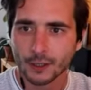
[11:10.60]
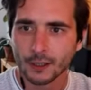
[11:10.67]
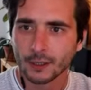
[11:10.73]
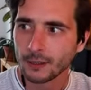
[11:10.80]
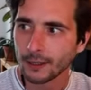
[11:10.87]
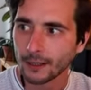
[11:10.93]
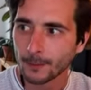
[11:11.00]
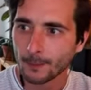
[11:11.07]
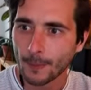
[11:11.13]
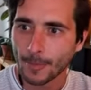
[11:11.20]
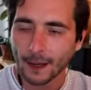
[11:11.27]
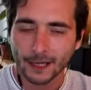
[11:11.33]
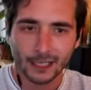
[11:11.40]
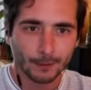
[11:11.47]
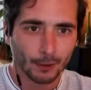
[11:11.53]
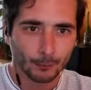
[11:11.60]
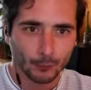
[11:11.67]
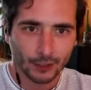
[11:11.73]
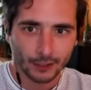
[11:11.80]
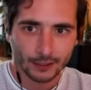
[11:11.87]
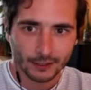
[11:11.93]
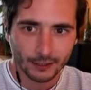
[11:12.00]
I came up with
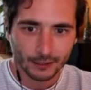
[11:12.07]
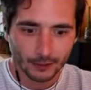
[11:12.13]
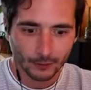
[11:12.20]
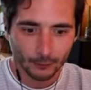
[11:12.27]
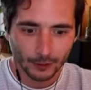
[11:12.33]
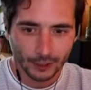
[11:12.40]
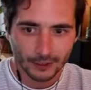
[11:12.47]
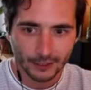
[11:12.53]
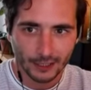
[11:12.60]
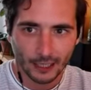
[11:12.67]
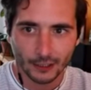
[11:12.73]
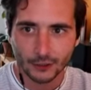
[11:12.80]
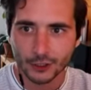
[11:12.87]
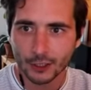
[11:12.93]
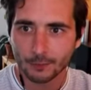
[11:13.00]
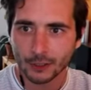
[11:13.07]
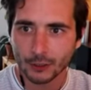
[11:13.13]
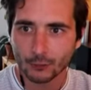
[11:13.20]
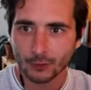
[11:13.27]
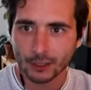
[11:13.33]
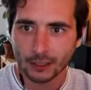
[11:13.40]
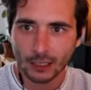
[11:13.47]
this analogy
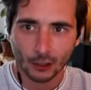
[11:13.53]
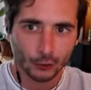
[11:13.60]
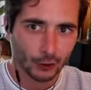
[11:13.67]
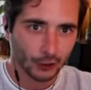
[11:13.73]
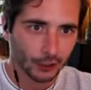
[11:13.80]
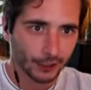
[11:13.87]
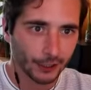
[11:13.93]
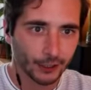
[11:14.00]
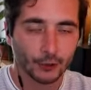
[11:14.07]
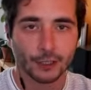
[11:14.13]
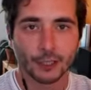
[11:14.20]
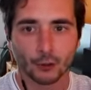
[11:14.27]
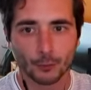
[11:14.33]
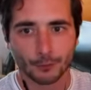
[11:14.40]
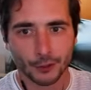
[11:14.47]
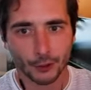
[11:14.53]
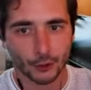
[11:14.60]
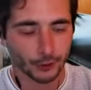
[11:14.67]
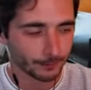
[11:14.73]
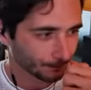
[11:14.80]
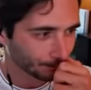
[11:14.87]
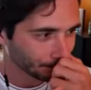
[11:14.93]
between a calculator and a computer.
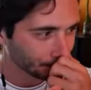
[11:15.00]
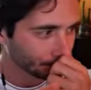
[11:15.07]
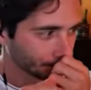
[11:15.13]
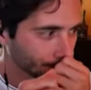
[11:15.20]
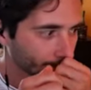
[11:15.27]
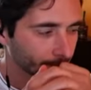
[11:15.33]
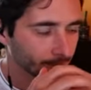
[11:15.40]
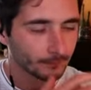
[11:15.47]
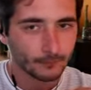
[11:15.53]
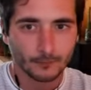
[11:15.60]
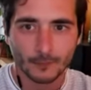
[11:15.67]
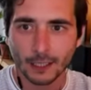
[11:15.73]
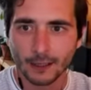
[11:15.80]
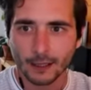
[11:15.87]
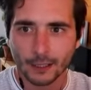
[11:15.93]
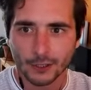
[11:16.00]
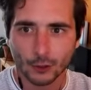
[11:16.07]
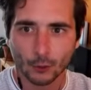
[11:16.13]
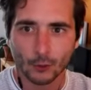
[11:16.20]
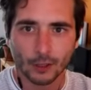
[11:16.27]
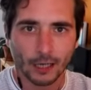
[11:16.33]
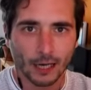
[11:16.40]

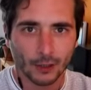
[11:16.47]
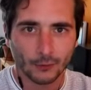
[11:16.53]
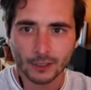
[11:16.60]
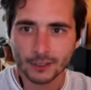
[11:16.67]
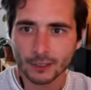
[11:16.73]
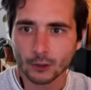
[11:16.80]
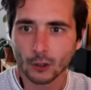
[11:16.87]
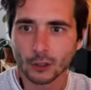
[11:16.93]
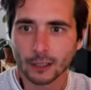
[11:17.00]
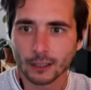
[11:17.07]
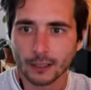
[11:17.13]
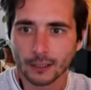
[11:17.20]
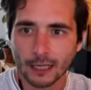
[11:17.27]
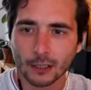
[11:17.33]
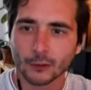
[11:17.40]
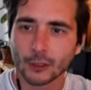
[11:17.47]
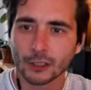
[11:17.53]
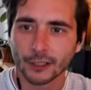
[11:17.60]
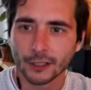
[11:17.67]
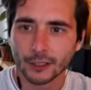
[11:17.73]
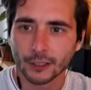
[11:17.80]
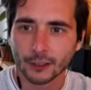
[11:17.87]
So how does a
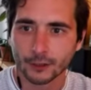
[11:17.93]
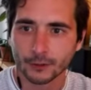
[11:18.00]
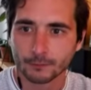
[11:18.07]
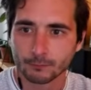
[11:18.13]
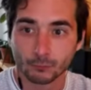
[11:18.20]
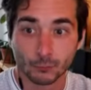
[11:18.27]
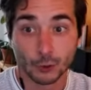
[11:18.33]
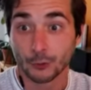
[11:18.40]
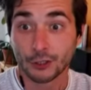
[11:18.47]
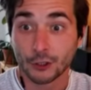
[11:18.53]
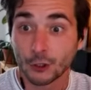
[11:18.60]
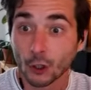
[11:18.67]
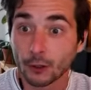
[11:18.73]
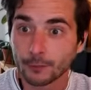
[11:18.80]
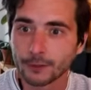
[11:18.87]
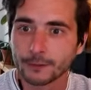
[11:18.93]
calculator do its job?